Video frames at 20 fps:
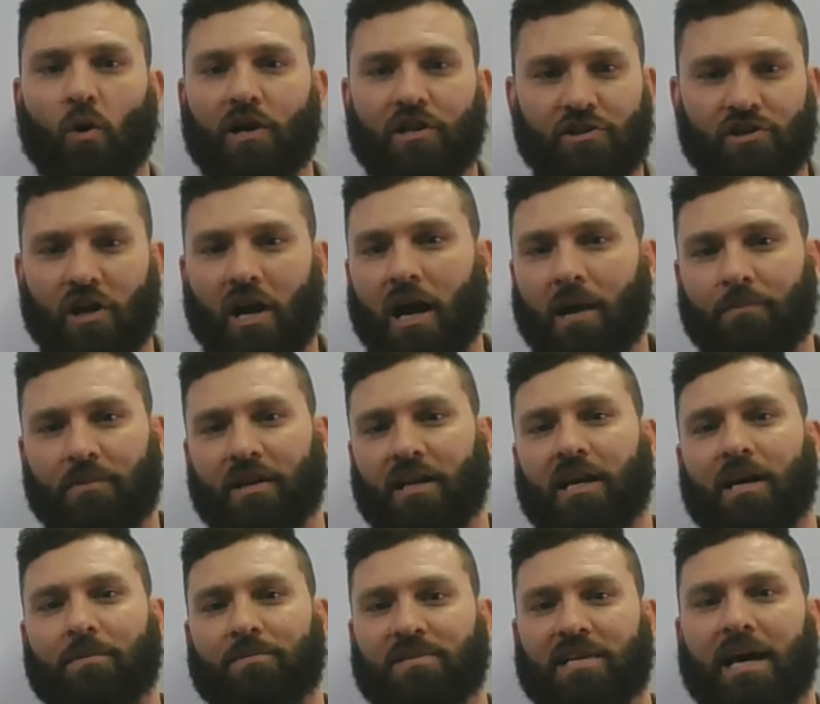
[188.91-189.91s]
job that
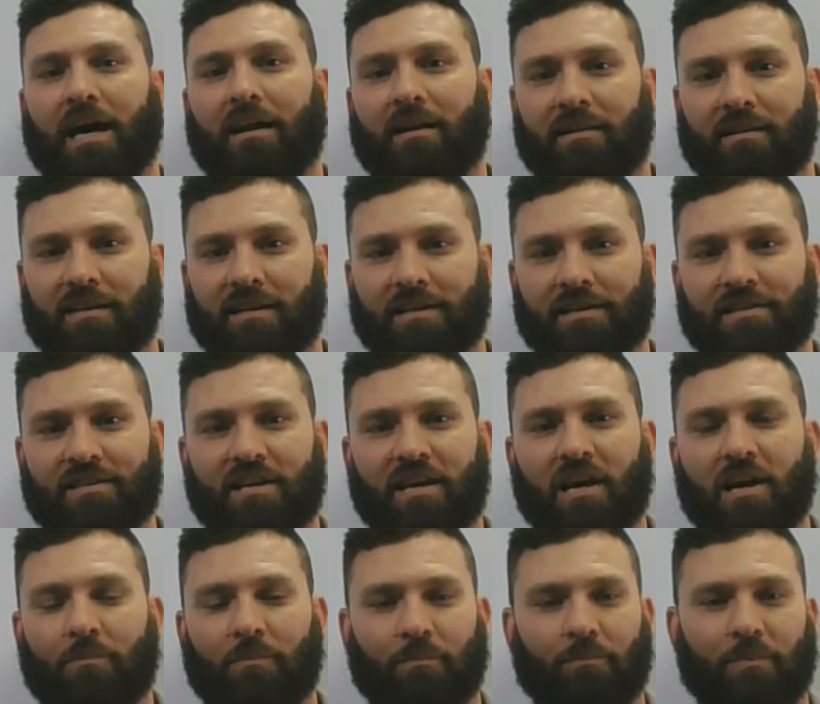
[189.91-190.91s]
comes out of this.
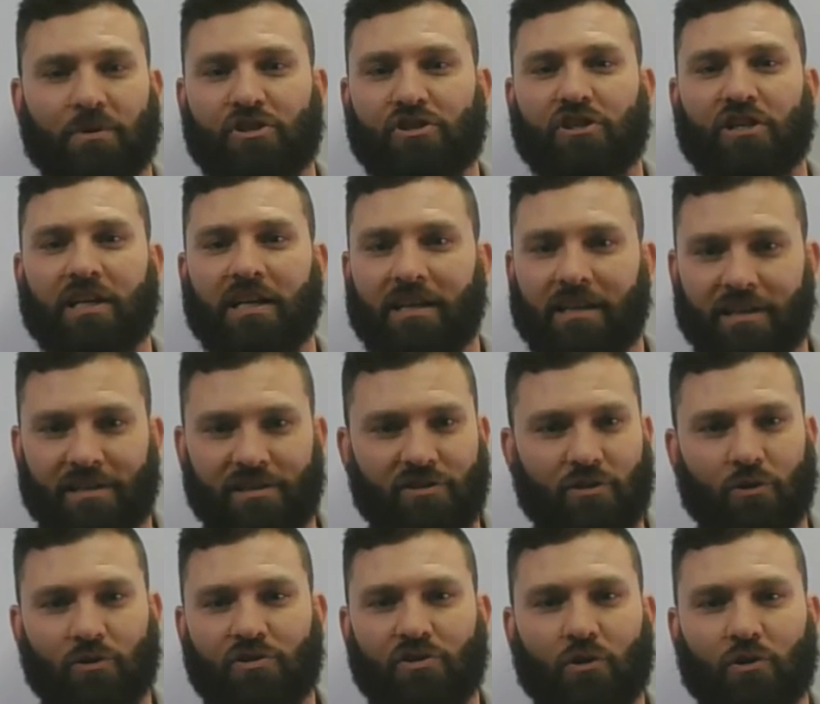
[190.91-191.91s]
Machinists.
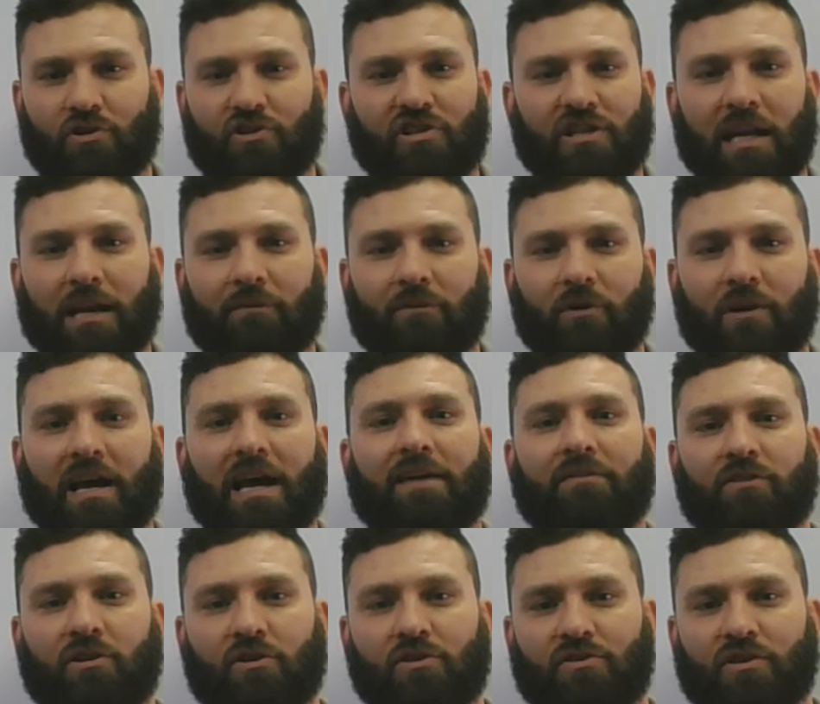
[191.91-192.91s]
There's several
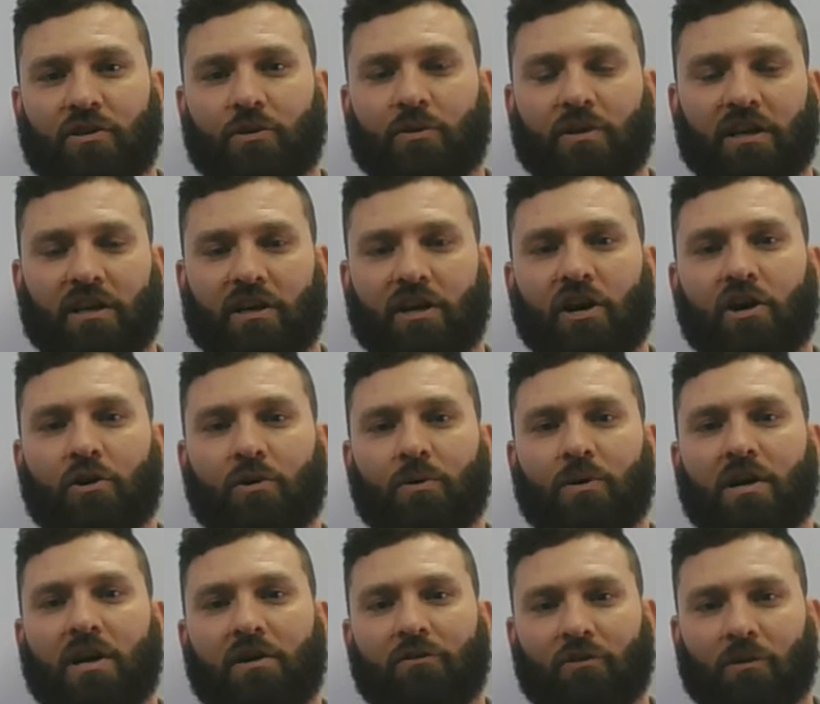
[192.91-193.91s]
avenues that you can go
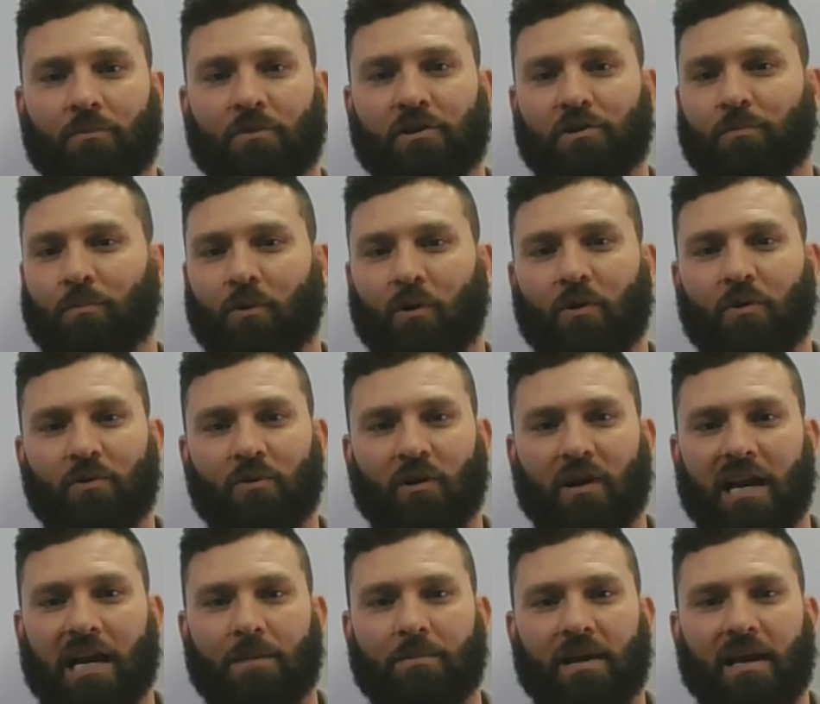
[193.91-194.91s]
from this
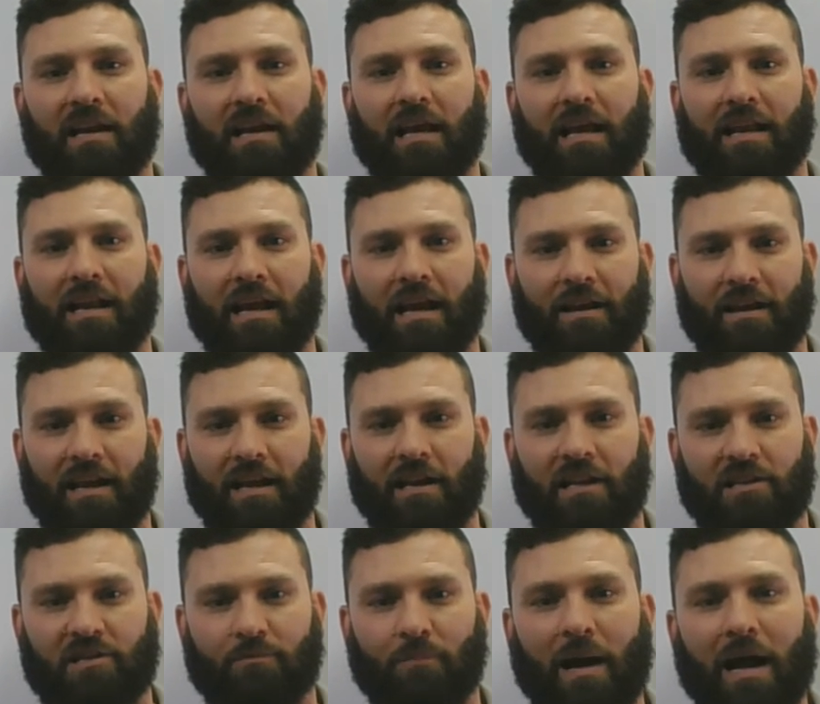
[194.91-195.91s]
program, and
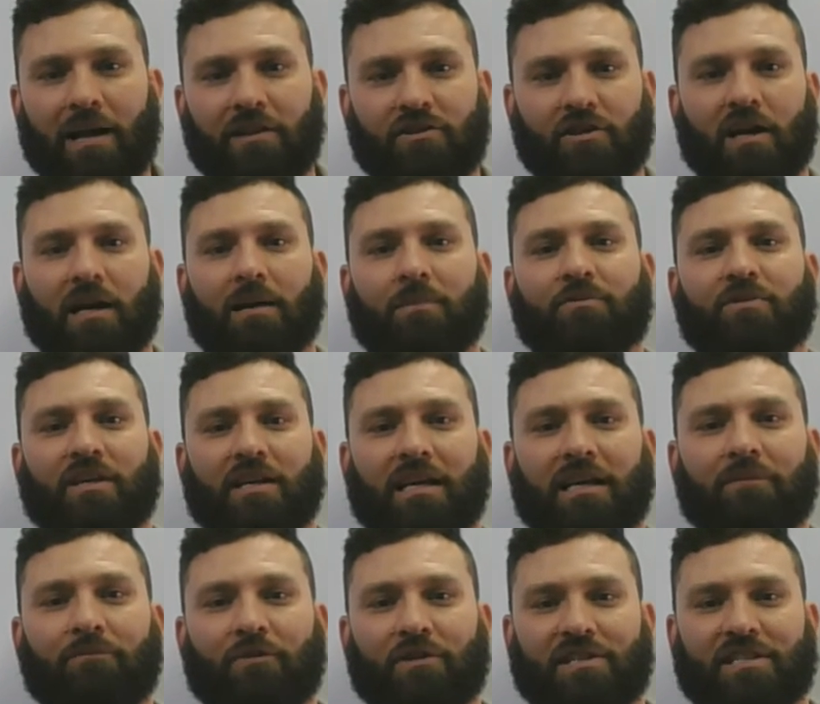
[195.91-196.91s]
it's my job to
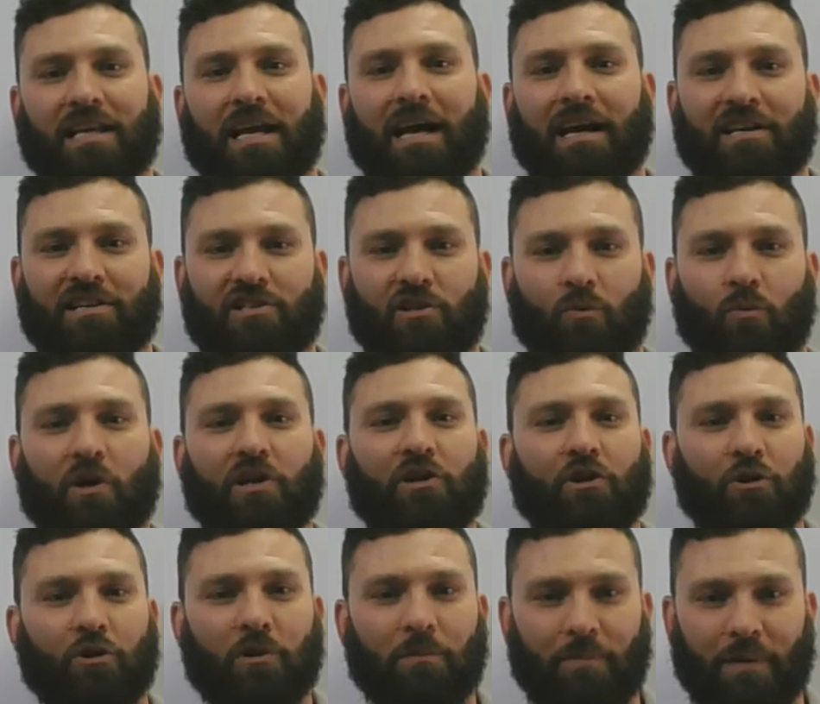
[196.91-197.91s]
emphasize what
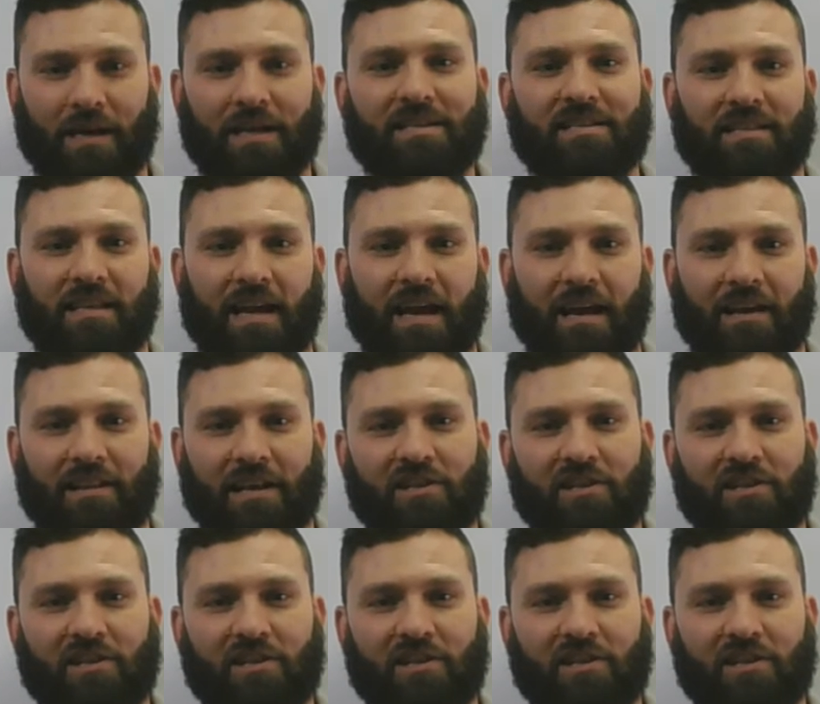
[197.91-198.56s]
you're the best at.